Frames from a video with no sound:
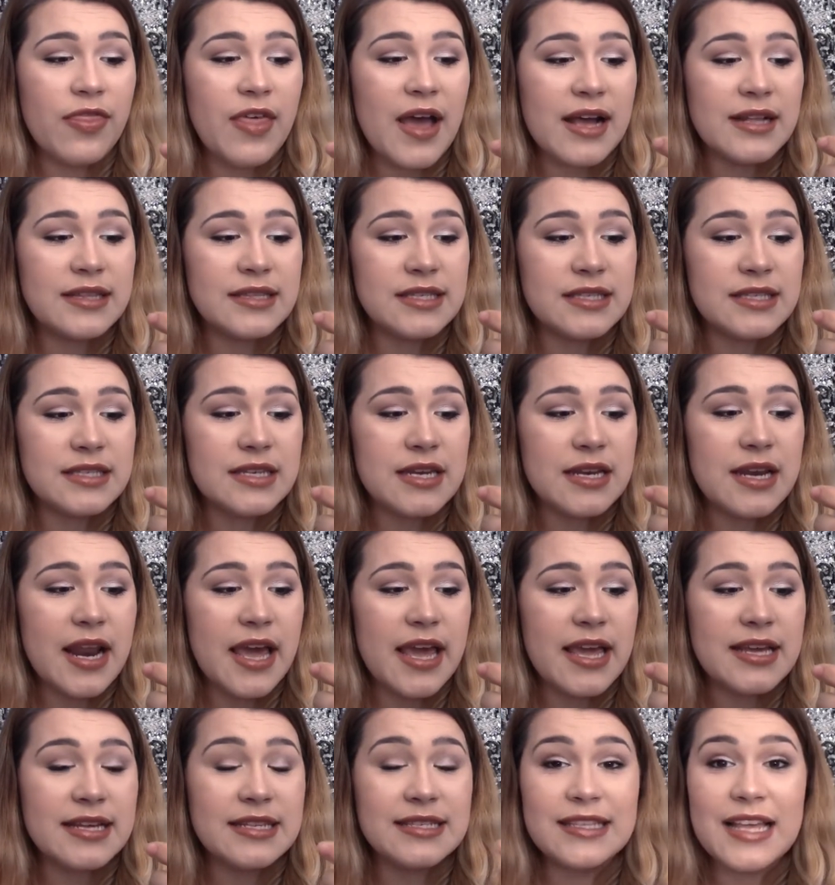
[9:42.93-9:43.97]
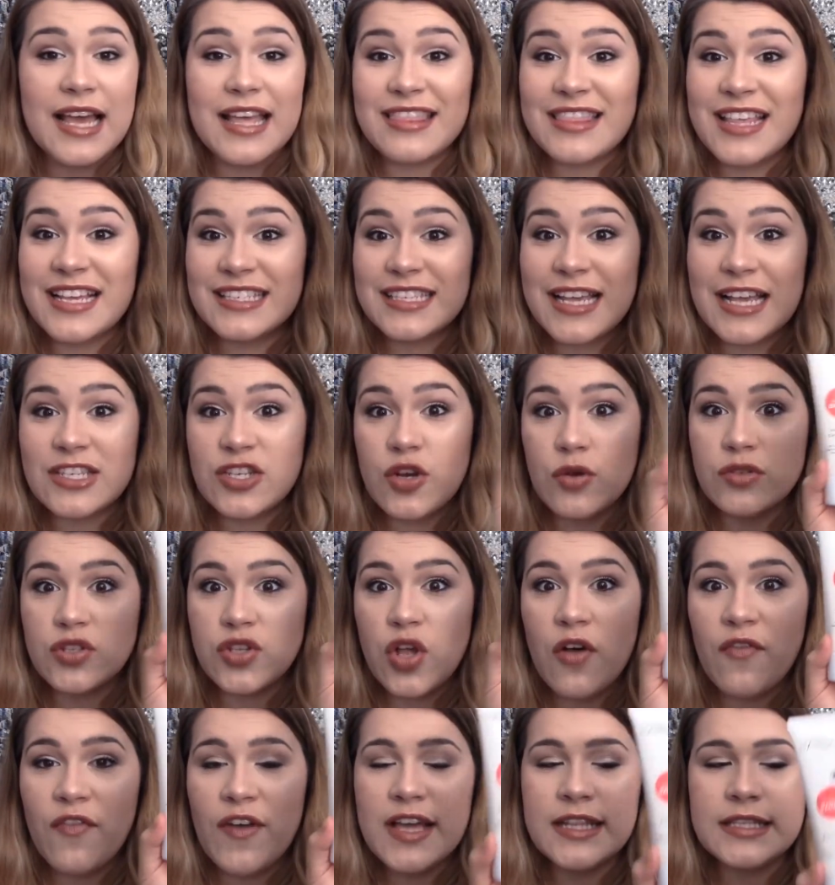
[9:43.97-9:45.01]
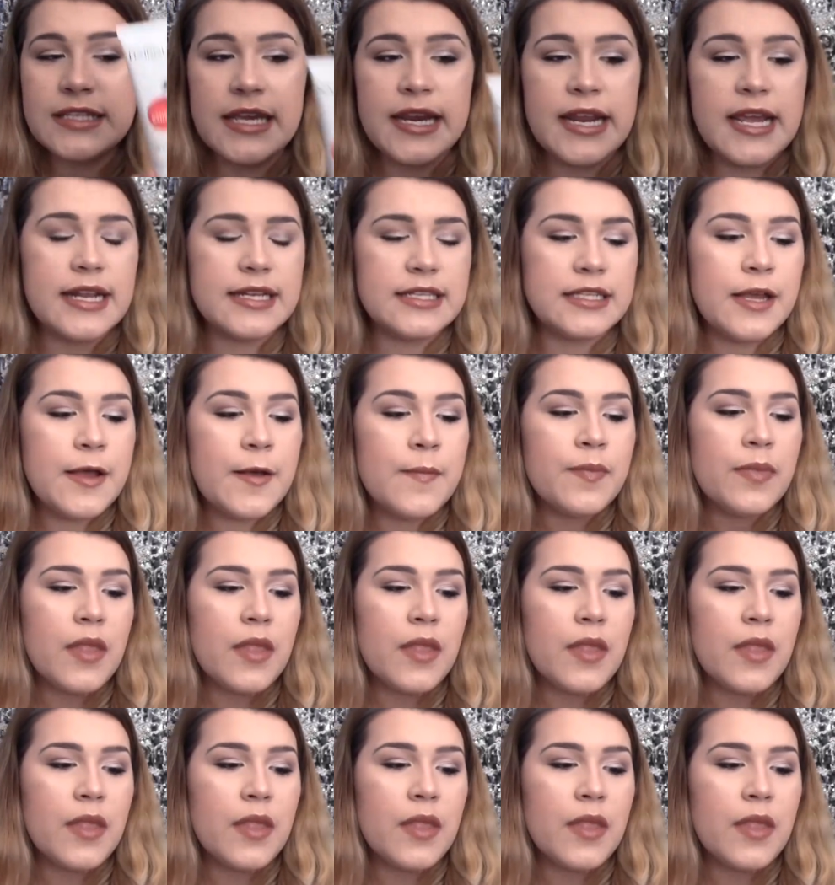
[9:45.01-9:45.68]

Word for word: that's nice that this has no sulfate in it.